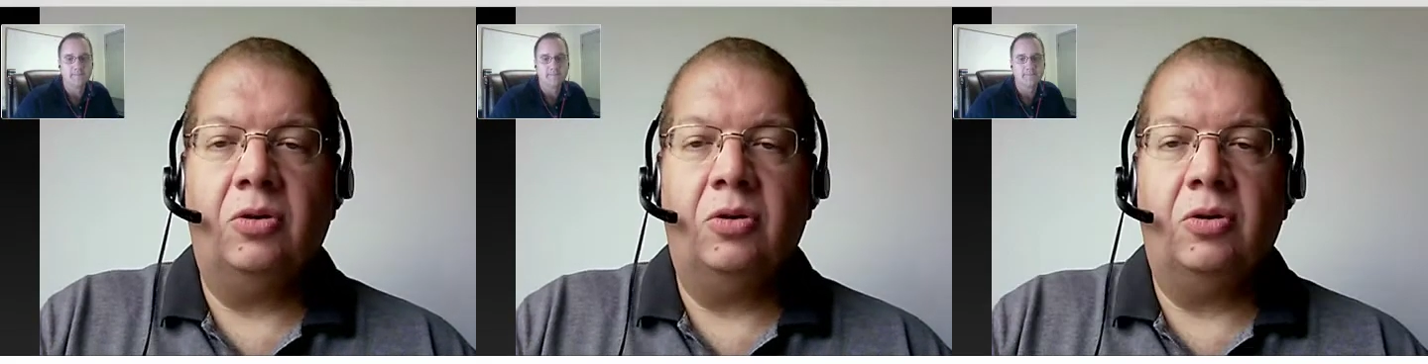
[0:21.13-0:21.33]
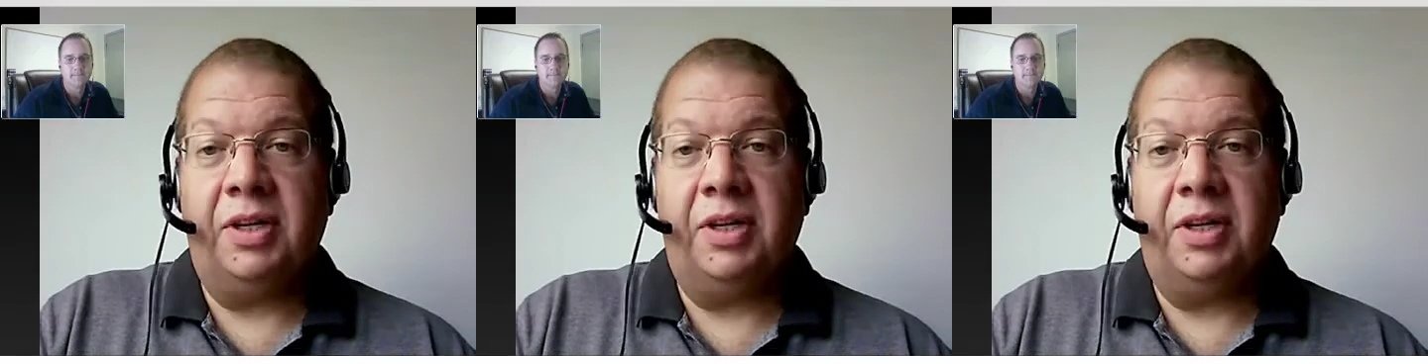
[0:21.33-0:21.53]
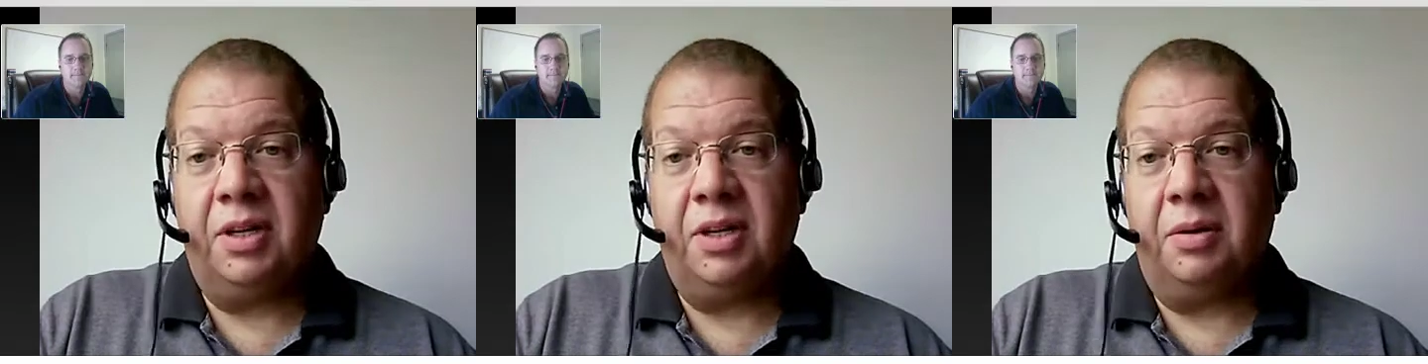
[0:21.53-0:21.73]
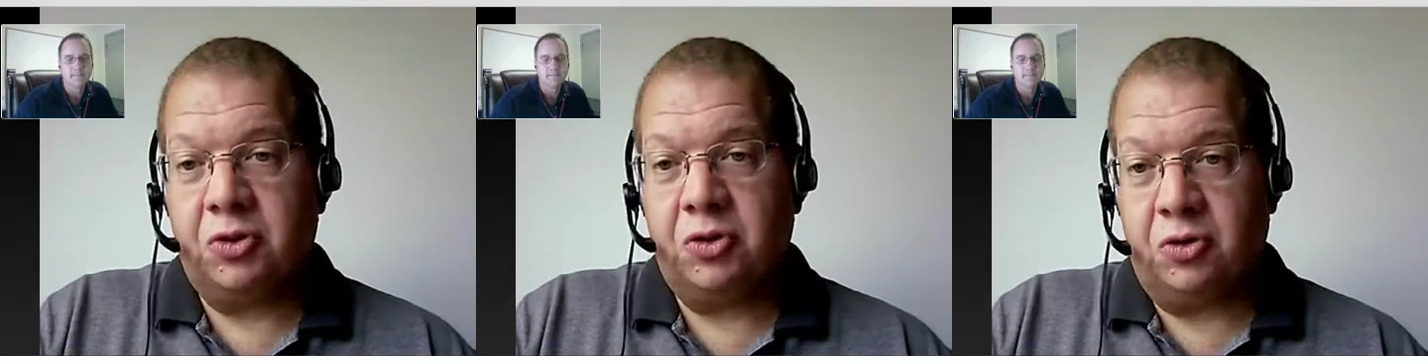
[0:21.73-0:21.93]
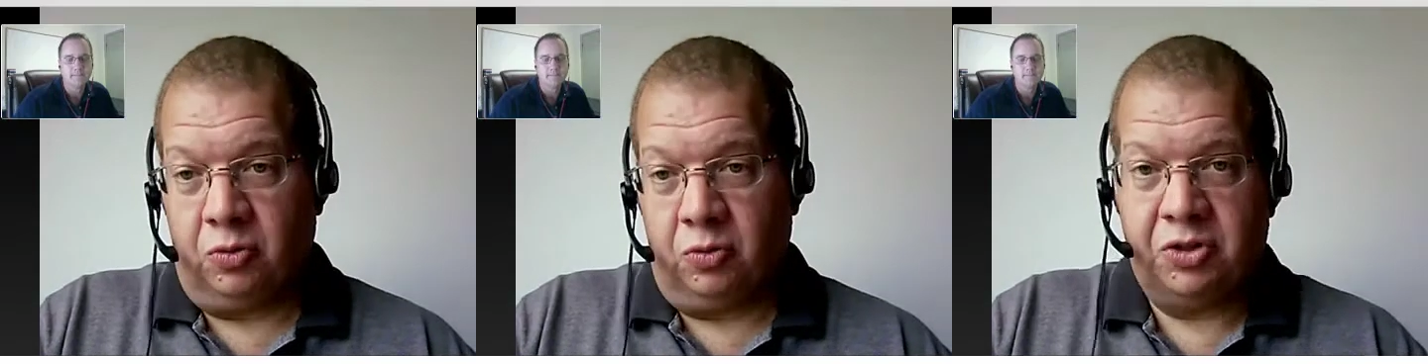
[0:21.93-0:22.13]
So, Daytime
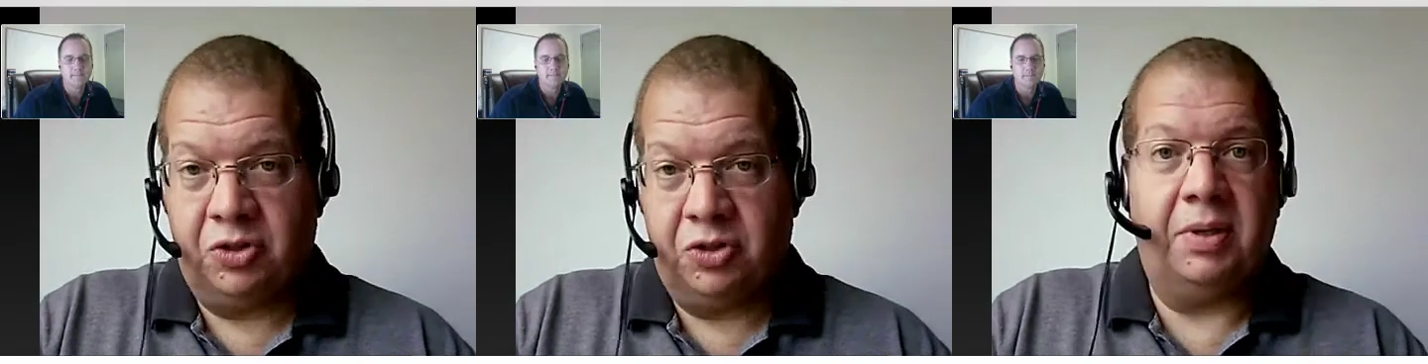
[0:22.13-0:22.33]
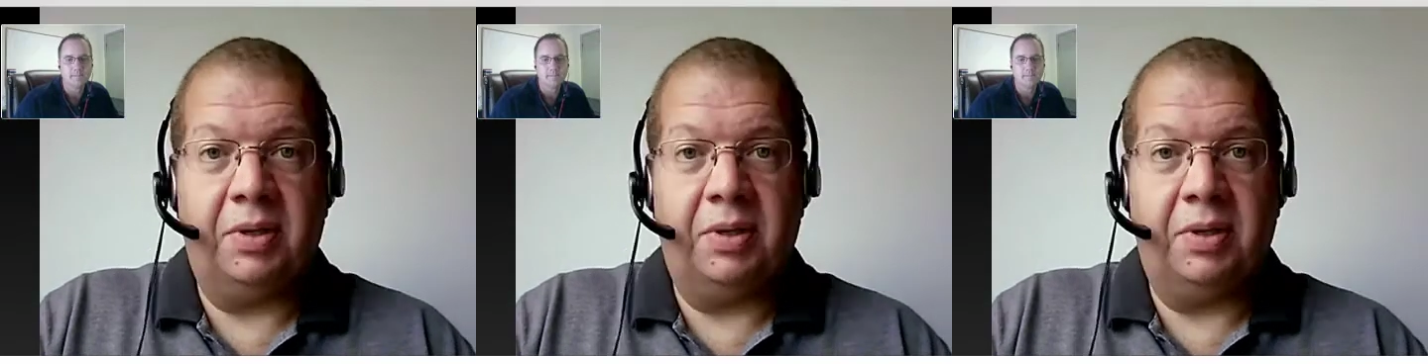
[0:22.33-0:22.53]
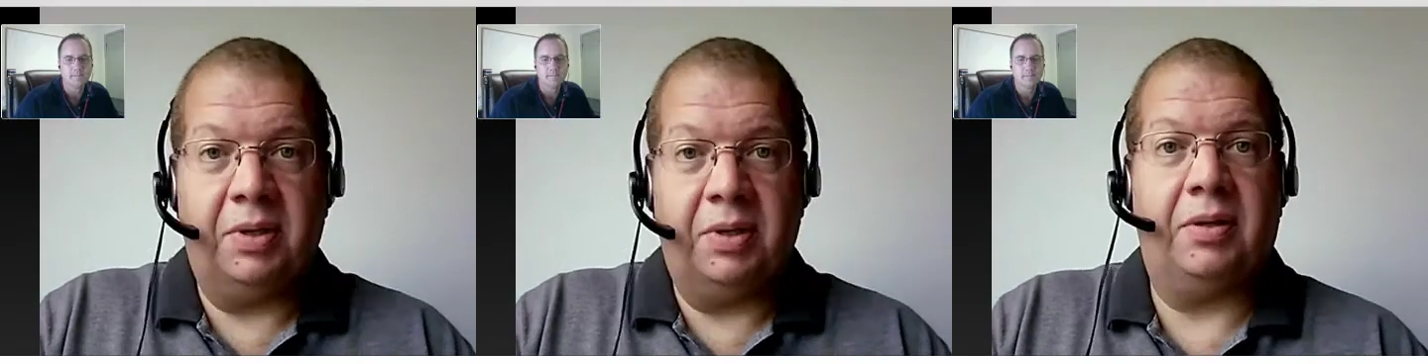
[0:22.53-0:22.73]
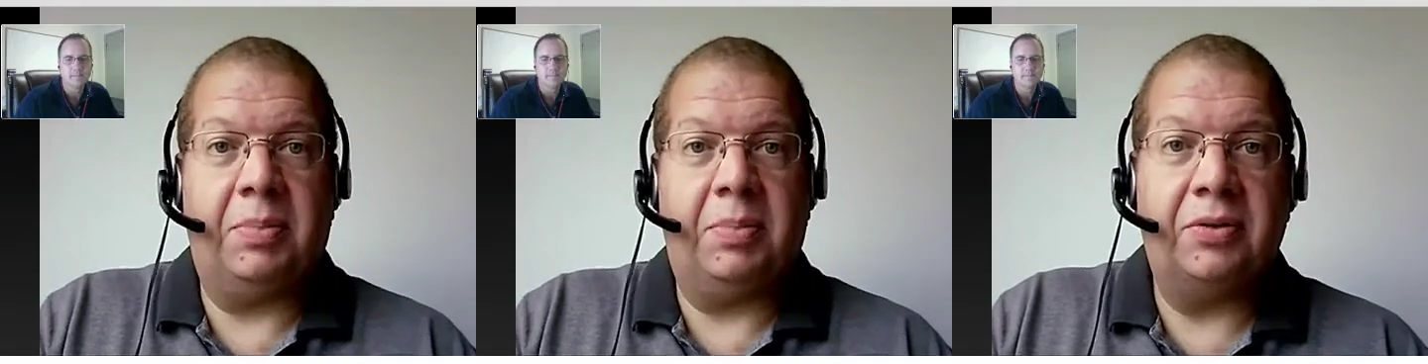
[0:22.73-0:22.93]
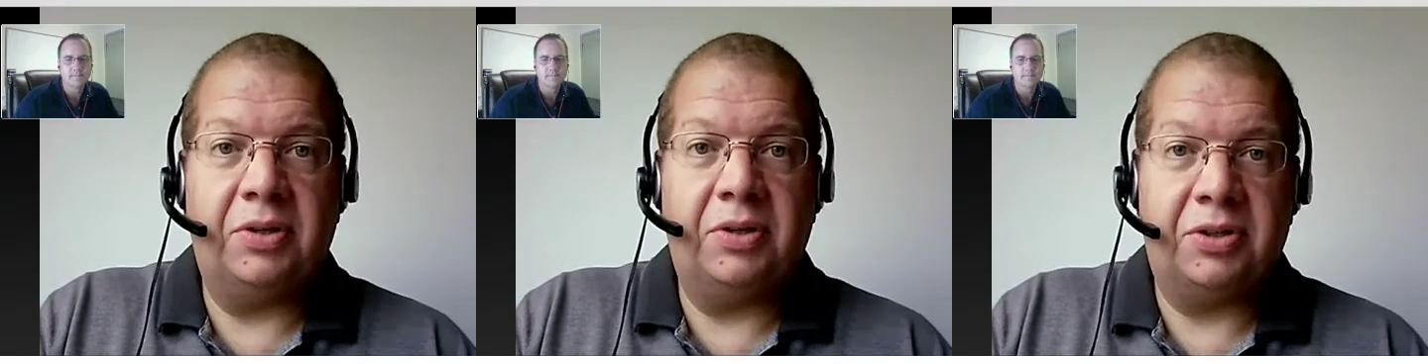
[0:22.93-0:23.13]
Restore, we talked a bit
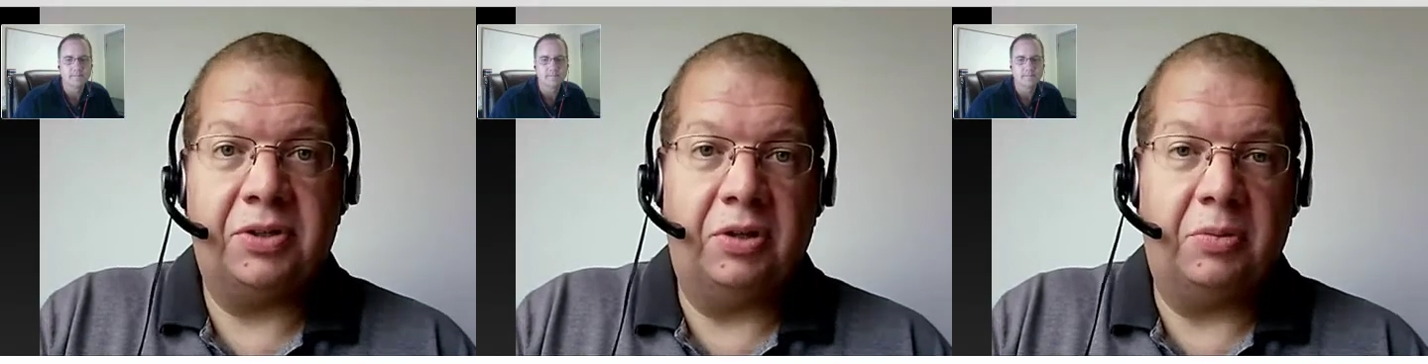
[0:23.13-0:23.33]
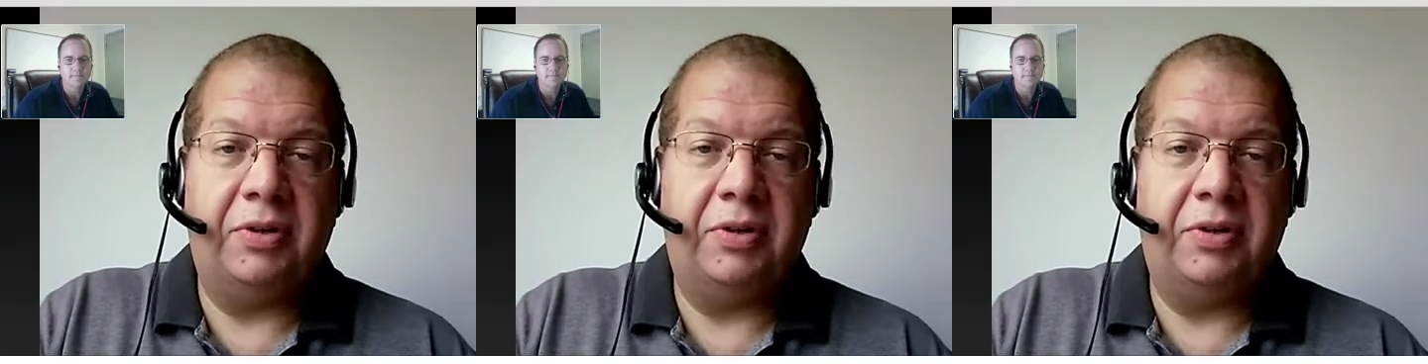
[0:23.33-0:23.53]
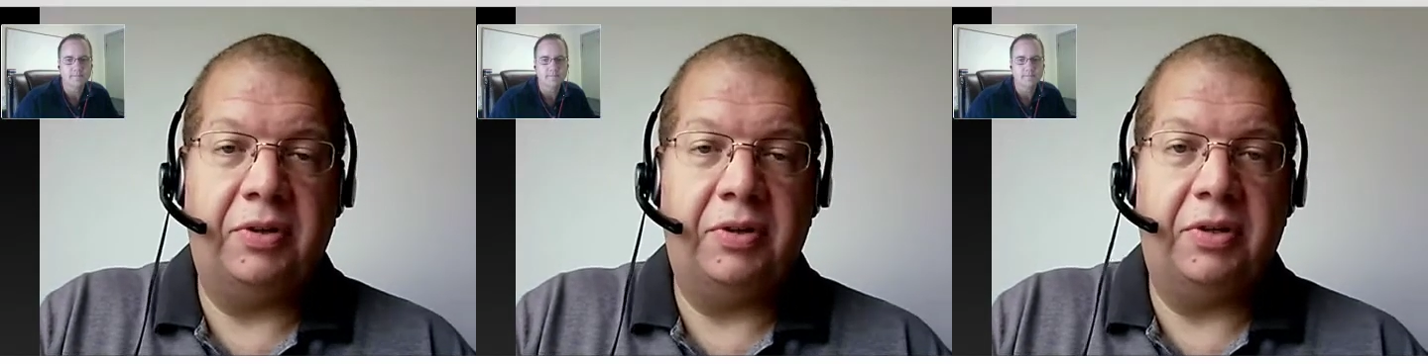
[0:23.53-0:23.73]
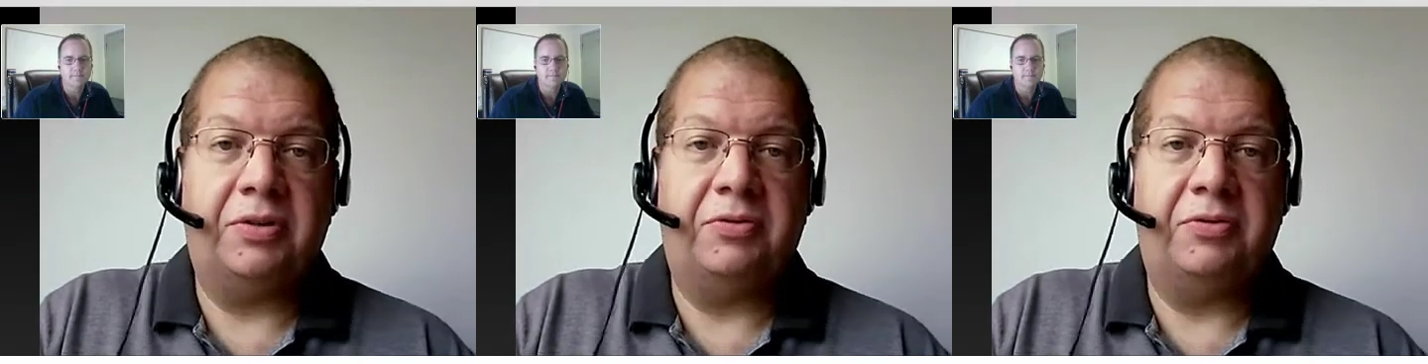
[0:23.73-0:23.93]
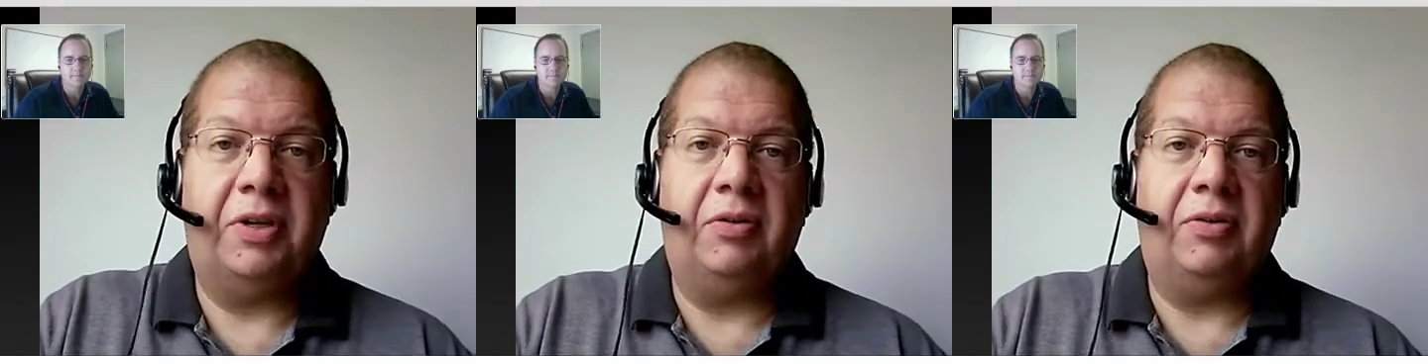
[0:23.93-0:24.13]
about this in a
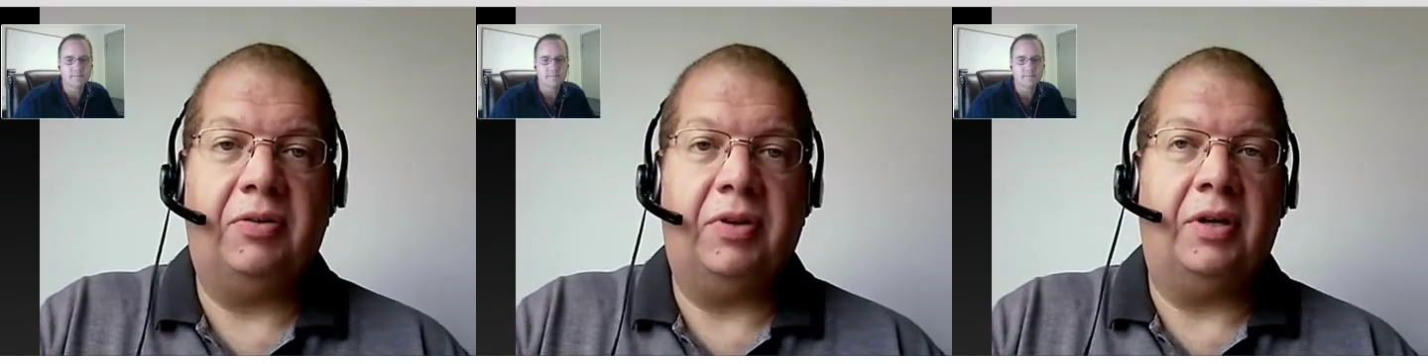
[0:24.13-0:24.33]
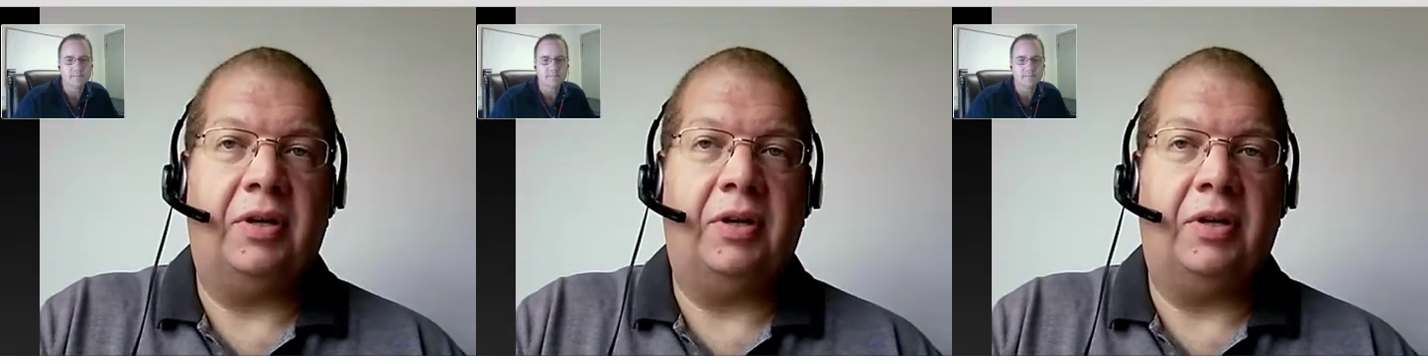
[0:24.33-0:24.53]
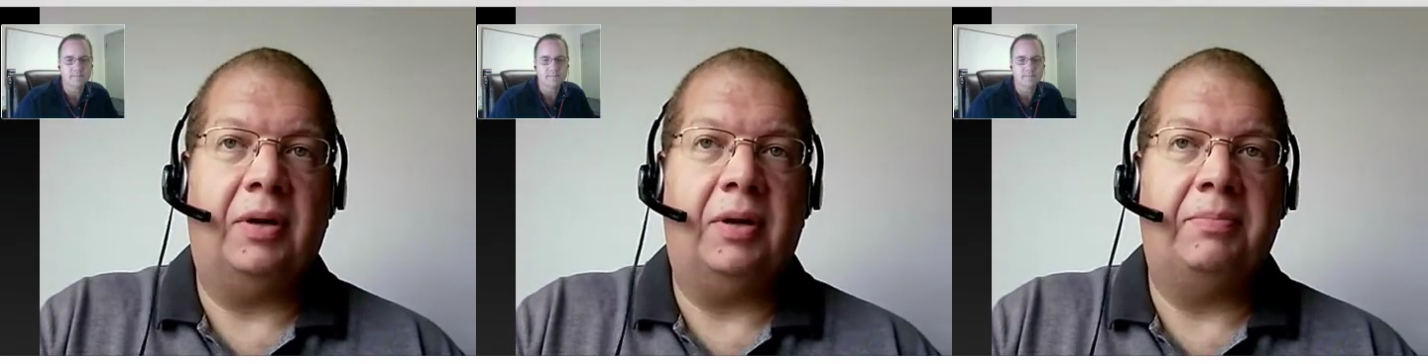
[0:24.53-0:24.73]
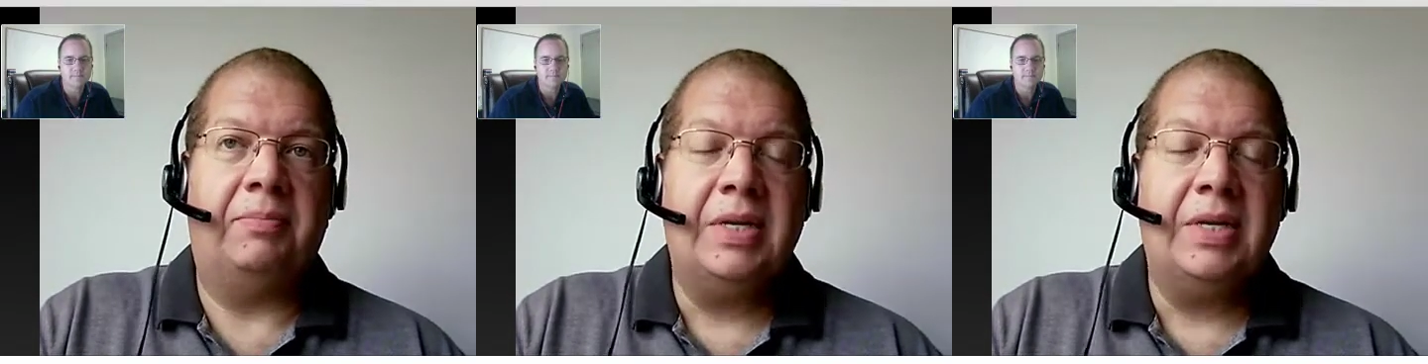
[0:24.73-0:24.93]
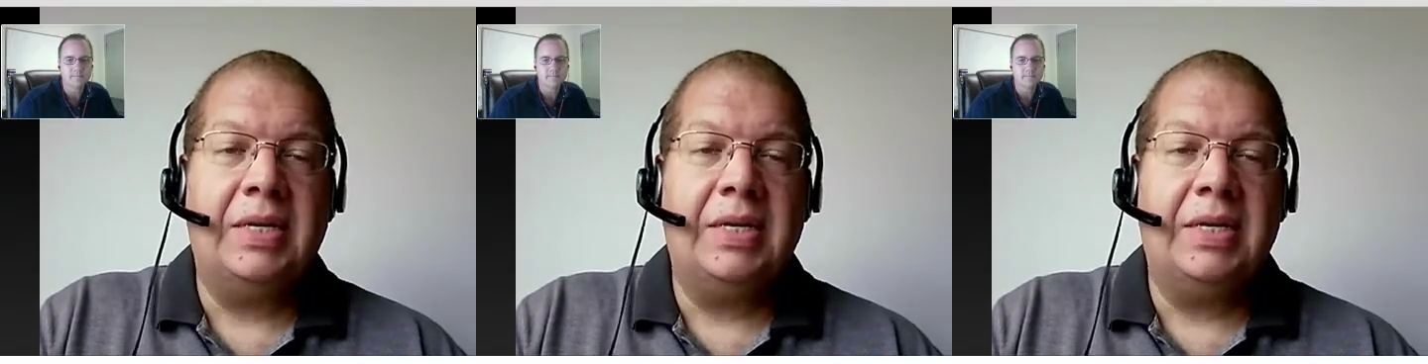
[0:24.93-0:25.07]
previous video that